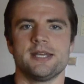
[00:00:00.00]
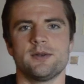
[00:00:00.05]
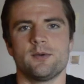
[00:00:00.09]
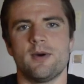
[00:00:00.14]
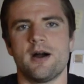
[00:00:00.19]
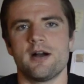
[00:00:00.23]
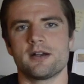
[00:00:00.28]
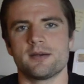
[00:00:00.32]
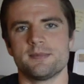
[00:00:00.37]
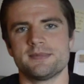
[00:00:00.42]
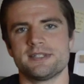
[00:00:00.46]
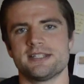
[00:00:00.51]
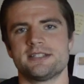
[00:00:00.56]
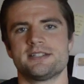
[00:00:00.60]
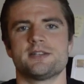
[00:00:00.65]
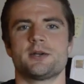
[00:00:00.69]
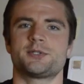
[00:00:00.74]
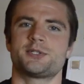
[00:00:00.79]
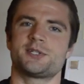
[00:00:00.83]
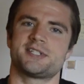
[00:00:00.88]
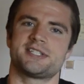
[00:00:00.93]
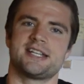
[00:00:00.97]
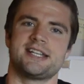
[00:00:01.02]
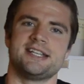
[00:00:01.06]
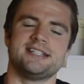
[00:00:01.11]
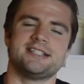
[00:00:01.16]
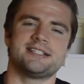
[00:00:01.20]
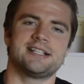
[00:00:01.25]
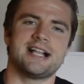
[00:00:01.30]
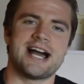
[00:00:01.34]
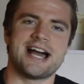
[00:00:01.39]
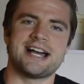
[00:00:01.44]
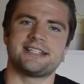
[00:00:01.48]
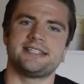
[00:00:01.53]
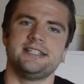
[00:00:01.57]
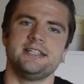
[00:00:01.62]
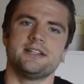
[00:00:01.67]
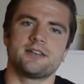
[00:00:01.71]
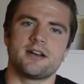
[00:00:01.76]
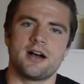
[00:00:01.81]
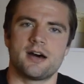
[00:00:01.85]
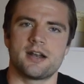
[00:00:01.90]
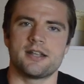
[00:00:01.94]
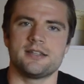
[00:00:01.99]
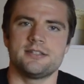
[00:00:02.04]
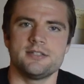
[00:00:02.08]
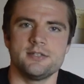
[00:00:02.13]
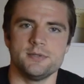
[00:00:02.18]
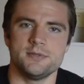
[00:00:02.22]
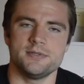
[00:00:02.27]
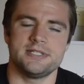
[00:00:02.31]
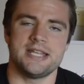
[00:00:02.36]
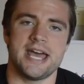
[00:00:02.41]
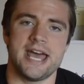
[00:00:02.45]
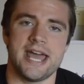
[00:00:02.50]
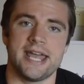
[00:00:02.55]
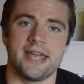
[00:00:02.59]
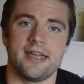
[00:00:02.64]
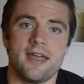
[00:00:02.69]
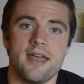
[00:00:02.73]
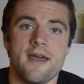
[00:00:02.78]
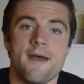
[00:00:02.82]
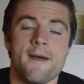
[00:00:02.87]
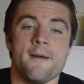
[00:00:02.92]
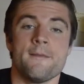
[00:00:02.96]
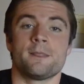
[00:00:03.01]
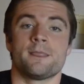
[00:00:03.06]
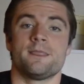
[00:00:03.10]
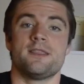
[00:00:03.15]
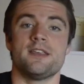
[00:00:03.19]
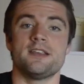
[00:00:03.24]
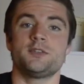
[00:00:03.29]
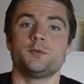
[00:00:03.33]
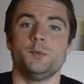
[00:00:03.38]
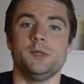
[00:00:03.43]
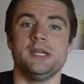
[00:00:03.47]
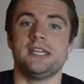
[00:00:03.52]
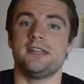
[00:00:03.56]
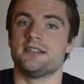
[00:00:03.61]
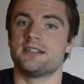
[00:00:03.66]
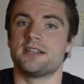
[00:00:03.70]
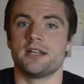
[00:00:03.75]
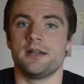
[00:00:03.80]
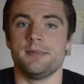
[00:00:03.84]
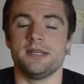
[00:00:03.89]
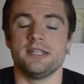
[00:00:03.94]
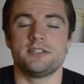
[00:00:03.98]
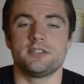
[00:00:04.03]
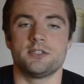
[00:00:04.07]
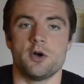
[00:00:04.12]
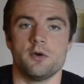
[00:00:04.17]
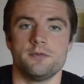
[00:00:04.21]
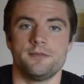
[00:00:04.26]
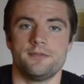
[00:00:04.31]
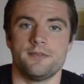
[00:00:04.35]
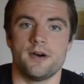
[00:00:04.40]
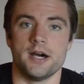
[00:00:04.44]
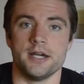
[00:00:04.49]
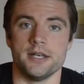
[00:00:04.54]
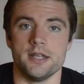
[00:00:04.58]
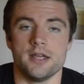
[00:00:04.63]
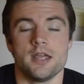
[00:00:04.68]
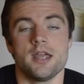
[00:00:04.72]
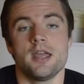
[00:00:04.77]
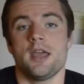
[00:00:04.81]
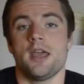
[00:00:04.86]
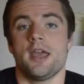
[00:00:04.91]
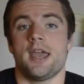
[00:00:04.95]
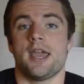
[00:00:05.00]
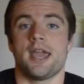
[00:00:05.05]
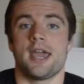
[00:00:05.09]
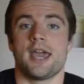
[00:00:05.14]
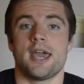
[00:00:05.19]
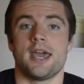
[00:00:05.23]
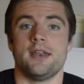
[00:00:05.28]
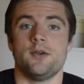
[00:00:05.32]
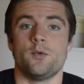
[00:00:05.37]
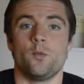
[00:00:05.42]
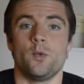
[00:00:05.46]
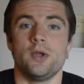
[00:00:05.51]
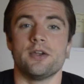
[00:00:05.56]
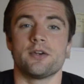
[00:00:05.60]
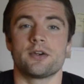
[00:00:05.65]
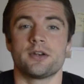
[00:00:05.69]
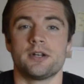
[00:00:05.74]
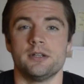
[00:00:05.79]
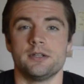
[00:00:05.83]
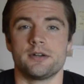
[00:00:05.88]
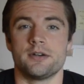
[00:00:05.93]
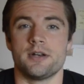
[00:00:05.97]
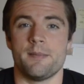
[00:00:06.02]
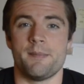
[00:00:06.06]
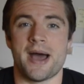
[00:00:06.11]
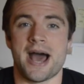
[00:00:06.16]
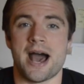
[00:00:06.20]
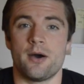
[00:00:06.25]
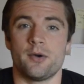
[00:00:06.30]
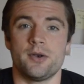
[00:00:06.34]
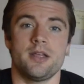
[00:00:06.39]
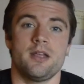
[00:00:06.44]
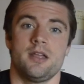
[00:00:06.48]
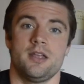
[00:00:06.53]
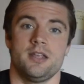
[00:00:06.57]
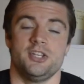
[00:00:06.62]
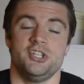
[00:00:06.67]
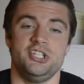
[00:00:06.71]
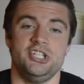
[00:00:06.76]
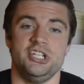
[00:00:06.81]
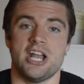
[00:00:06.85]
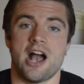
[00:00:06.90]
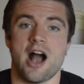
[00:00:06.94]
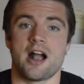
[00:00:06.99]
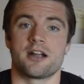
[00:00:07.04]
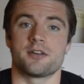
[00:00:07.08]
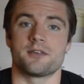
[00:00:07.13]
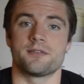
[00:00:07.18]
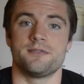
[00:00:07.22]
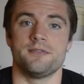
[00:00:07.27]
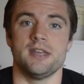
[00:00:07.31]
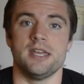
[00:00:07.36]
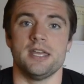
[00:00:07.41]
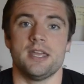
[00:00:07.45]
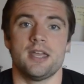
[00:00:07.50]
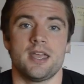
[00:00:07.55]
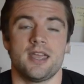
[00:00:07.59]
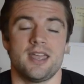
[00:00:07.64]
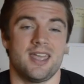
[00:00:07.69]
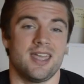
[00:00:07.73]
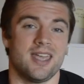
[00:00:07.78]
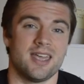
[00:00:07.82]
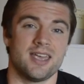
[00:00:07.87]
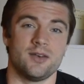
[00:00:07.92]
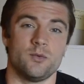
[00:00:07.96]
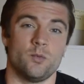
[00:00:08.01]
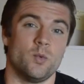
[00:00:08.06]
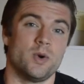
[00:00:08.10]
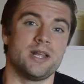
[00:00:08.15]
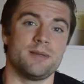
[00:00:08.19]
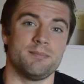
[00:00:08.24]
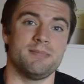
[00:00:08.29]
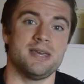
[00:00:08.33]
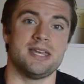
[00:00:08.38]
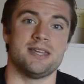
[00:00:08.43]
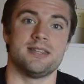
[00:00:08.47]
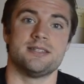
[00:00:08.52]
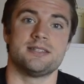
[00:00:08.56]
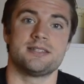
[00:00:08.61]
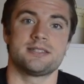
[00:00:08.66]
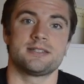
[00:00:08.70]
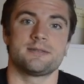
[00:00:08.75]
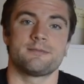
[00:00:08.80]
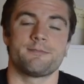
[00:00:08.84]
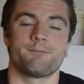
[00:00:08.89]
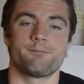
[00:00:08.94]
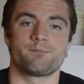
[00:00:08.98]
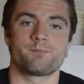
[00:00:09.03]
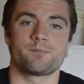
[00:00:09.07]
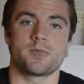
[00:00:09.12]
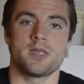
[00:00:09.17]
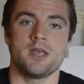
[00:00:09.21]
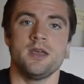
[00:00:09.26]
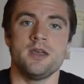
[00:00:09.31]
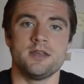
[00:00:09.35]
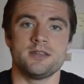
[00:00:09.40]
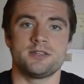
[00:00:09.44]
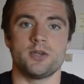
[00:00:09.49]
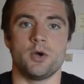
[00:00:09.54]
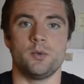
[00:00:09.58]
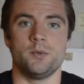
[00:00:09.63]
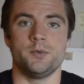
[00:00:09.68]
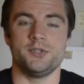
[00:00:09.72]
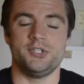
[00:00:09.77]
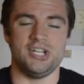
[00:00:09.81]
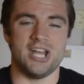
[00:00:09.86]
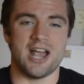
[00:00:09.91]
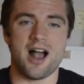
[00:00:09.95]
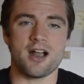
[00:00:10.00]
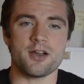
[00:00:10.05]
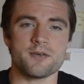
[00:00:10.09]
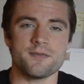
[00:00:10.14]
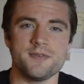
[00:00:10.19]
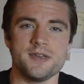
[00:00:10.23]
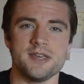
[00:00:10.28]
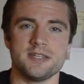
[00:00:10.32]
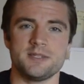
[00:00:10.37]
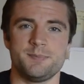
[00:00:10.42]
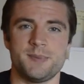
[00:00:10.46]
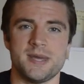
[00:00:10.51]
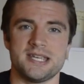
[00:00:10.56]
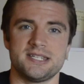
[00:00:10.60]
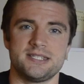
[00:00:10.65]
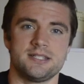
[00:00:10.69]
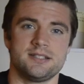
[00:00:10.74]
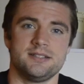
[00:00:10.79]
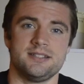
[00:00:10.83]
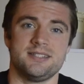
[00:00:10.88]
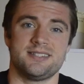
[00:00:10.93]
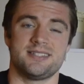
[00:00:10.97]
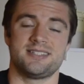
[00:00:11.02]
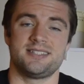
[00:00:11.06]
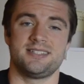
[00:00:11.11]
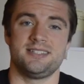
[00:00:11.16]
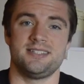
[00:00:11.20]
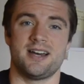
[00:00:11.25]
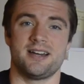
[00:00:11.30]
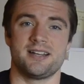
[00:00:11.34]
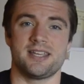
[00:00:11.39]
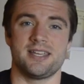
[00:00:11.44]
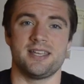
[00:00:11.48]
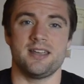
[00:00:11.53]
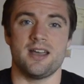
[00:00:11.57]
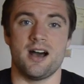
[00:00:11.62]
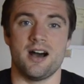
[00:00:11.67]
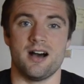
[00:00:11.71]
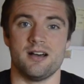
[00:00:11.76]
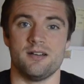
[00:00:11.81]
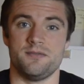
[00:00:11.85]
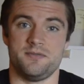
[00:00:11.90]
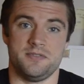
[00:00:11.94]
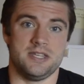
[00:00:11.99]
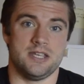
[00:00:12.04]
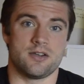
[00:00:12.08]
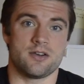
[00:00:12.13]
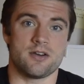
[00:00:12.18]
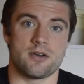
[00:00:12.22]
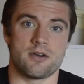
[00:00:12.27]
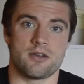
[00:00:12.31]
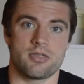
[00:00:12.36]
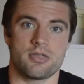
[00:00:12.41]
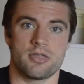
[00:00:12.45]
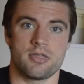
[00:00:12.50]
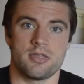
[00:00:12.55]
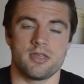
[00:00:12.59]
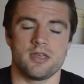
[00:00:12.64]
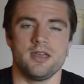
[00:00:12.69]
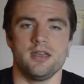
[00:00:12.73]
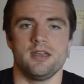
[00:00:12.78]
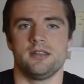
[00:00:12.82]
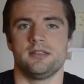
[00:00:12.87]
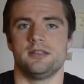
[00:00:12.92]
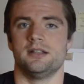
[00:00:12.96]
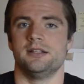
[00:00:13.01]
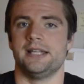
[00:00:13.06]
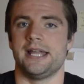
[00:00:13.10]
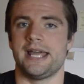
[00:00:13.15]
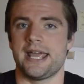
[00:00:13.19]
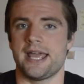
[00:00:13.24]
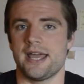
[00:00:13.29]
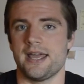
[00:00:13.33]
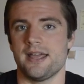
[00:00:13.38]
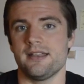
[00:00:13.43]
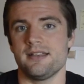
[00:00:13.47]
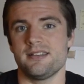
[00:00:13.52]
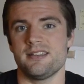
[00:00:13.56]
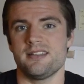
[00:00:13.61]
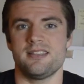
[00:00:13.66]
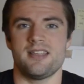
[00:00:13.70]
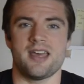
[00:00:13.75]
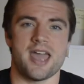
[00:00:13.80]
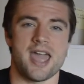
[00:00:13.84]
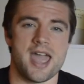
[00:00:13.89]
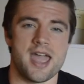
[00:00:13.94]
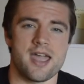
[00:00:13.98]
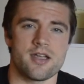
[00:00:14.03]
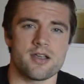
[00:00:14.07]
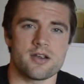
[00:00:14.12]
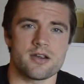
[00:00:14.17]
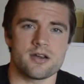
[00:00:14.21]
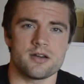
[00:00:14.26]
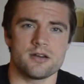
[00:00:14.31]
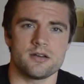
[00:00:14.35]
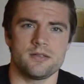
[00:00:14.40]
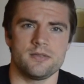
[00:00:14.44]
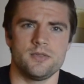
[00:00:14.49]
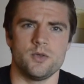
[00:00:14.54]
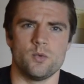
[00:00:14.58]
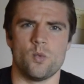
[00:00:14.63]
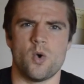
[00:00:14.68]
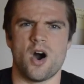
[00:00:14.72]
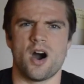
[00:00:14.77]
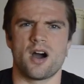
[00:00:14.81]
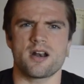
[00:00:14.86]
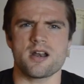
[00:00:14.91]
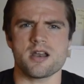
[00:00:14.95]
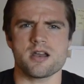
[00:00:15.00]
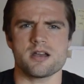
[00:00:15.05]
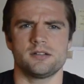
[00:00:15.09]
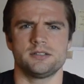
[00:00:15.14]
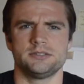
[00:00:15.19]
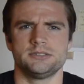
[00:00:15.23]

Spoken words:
and welcome to Social Studies class here on a Tuesday. This week is going to be so fun and we are going to learn about geography and what it means. So geography is basically the study of the earth, the land, the air, the water,